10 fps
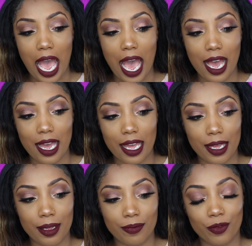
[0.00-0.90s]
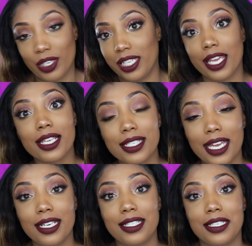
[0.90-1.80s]
I'm really
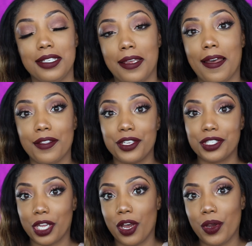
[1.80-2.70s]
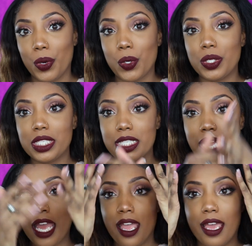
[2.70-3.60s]
excited to see how this goes
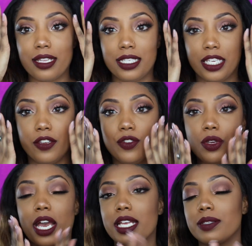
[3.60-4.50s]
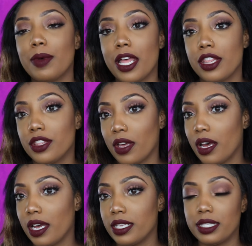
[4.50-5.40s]
and to give you guys my
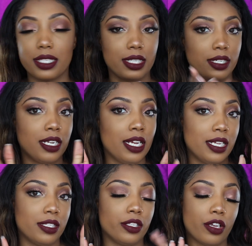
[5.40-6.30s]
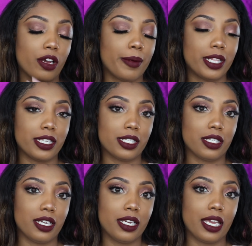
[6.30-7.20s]
thoughts and to talk about this
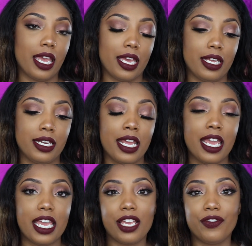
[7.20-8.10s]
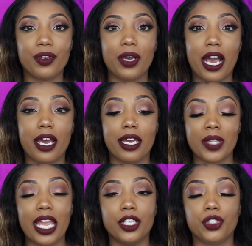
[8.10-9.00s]
look. And if you guys
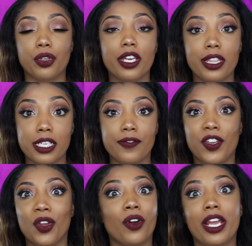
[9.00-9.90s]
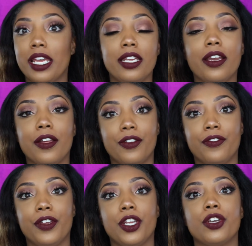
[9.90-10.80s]
enjoyed this video or any
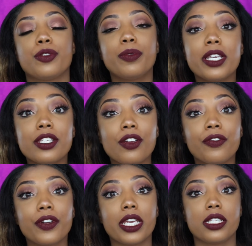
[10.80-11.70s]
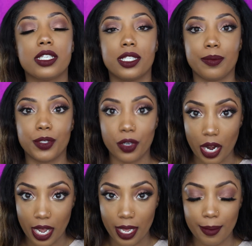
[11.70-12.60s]
other videos, please don't forget to
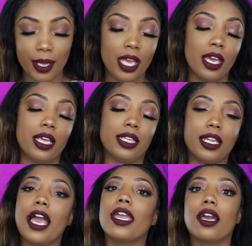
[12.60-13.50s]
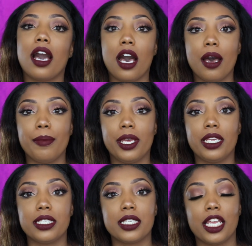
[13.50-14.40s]
subscribe, like,
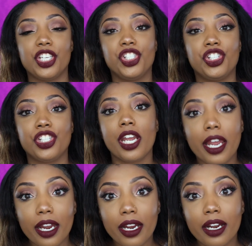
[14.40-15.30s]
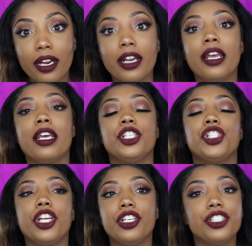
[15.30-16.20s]
comment, share.
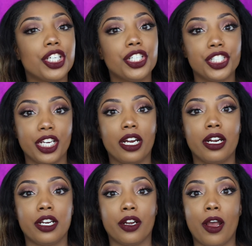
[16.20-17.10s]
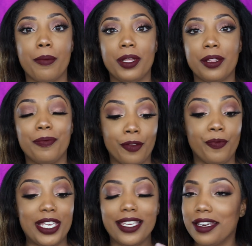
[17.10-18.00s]
You know, I'm in the
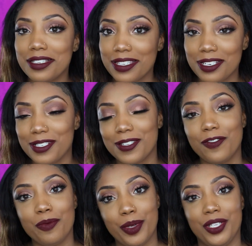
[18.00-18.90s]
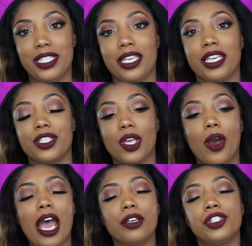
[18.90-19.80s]
beginning stages of building,
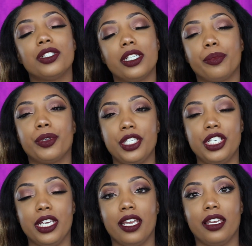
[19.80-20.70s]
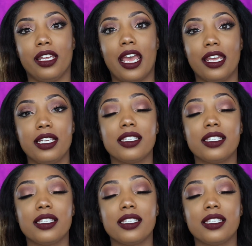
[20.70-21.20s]
so I truly appreciate any